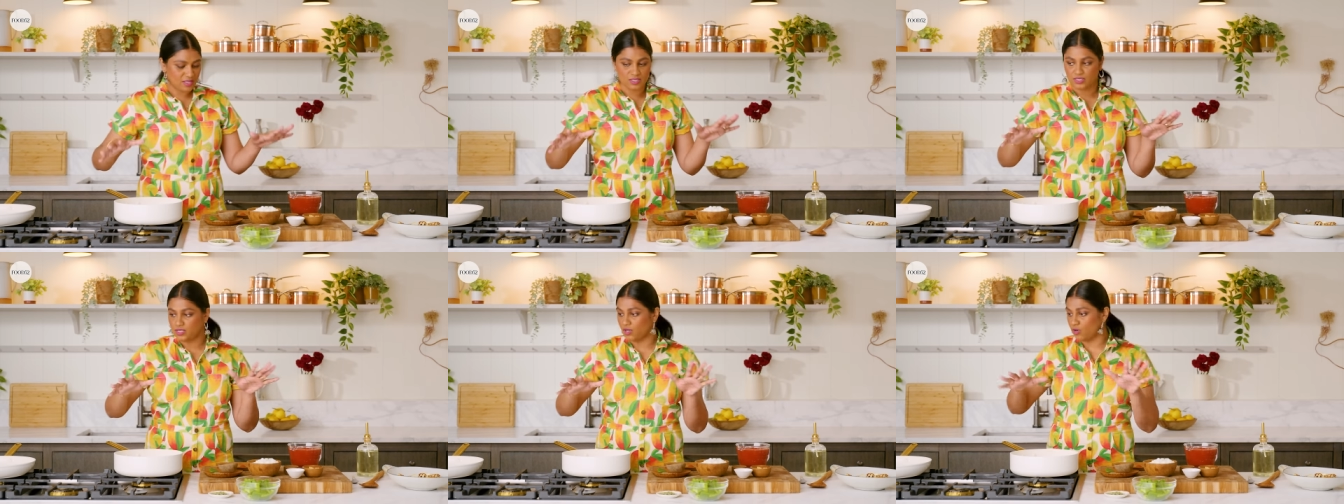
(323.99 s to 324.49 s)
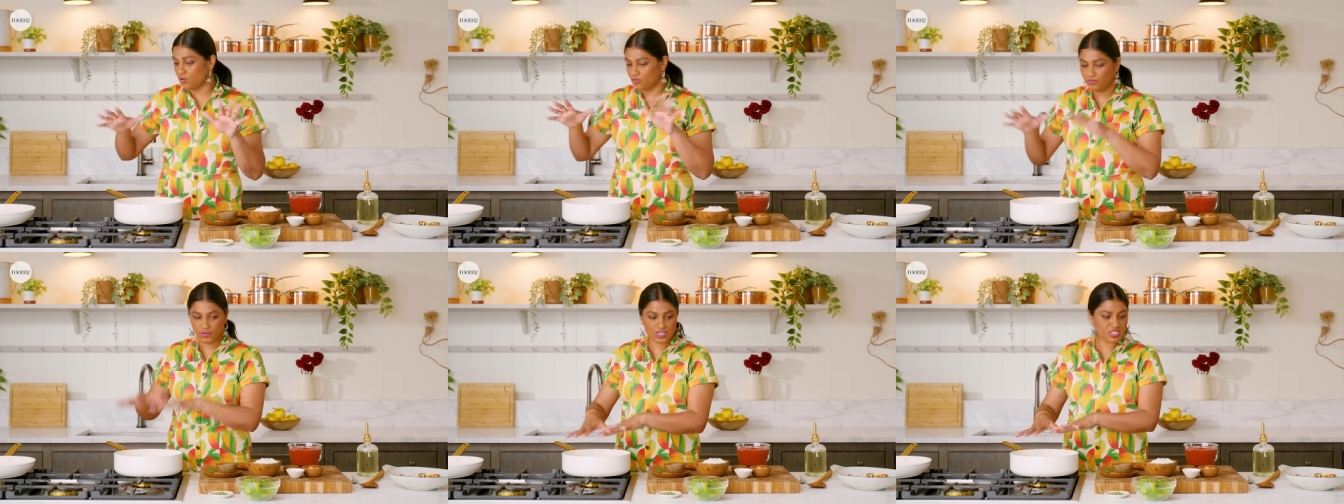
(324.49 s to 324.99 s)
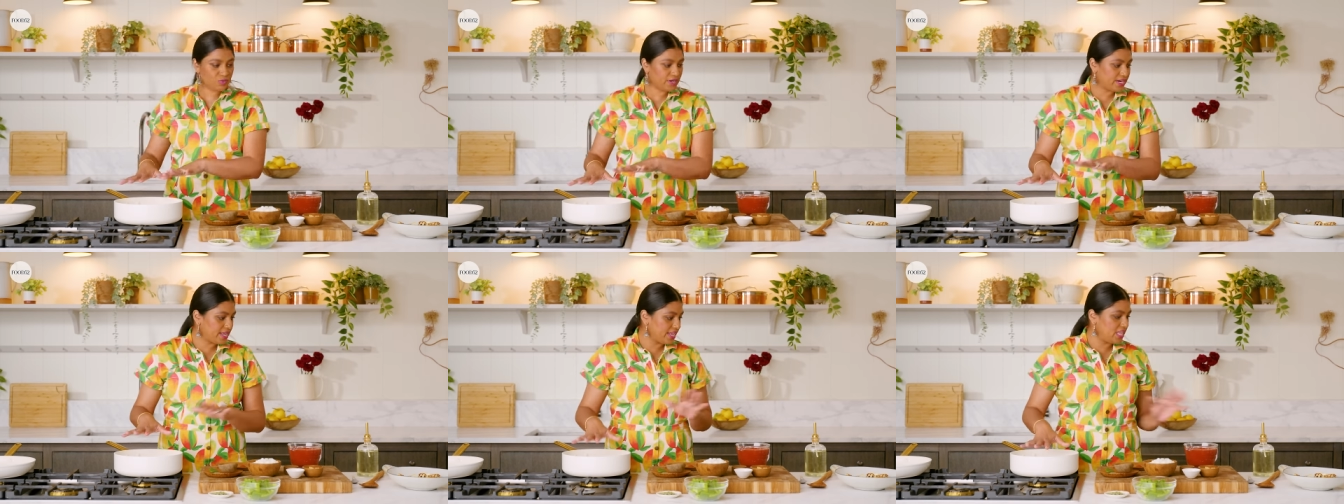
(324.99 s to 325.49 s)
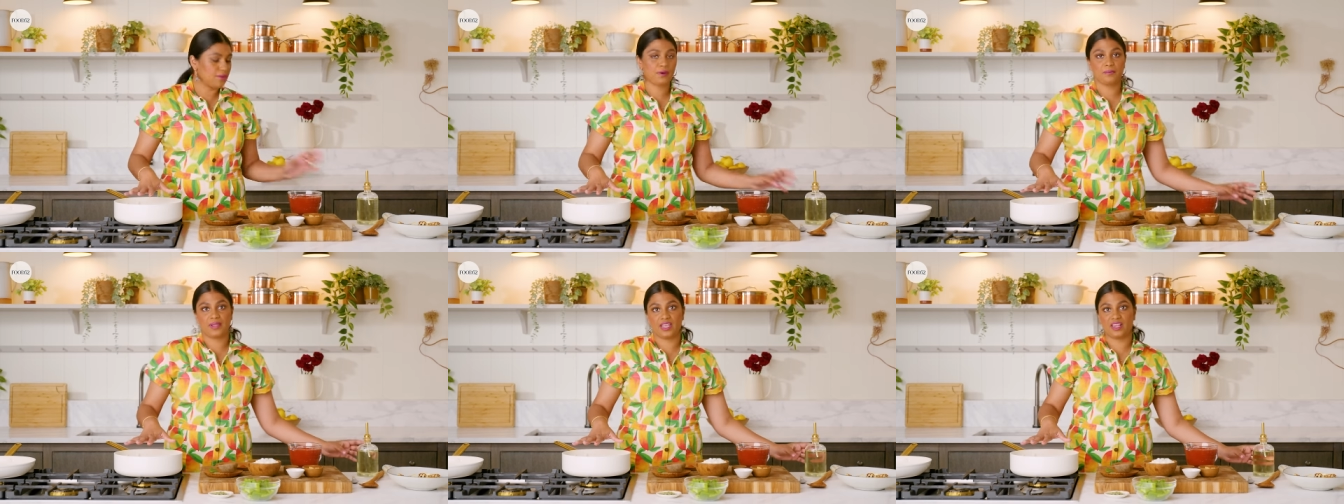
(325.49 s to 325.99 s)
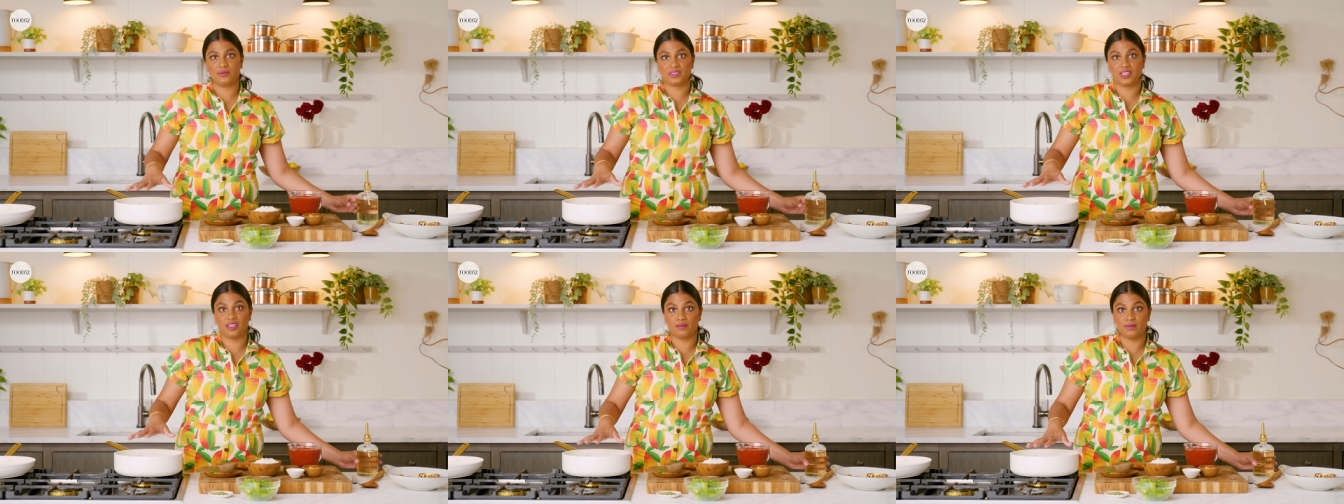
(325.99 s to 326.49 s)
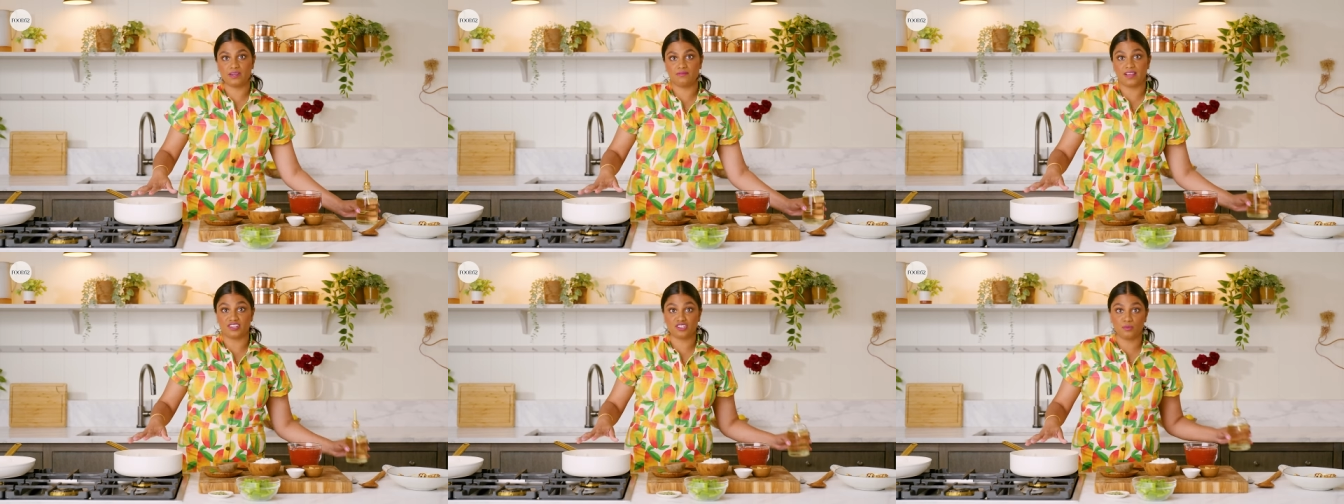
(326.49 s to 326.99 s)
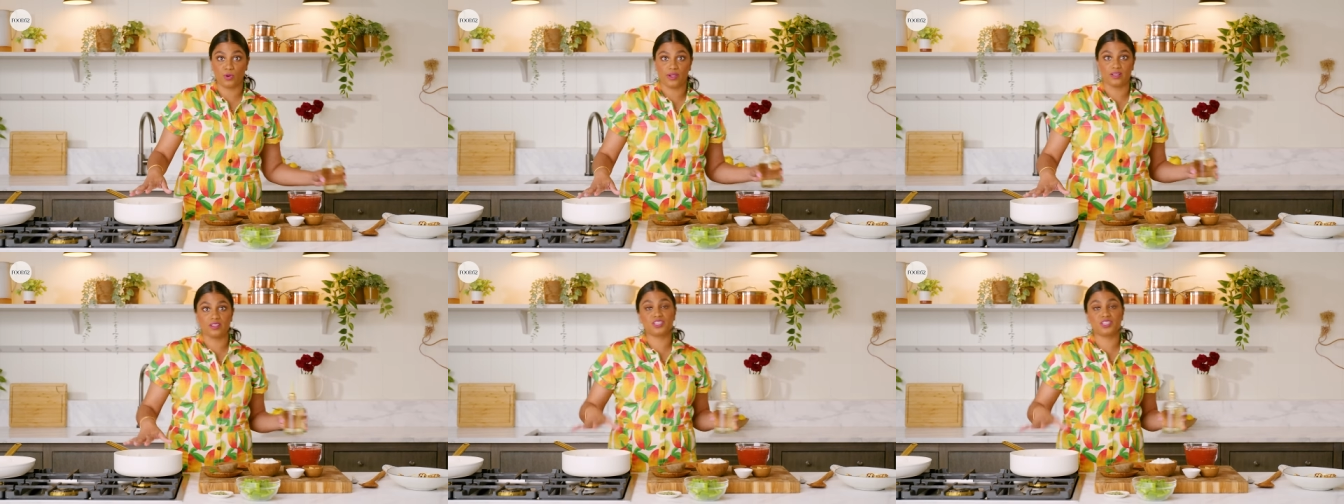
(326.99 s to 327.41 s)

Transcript: So first, we're gonna heat up our pan with a little bit of vegetable oil.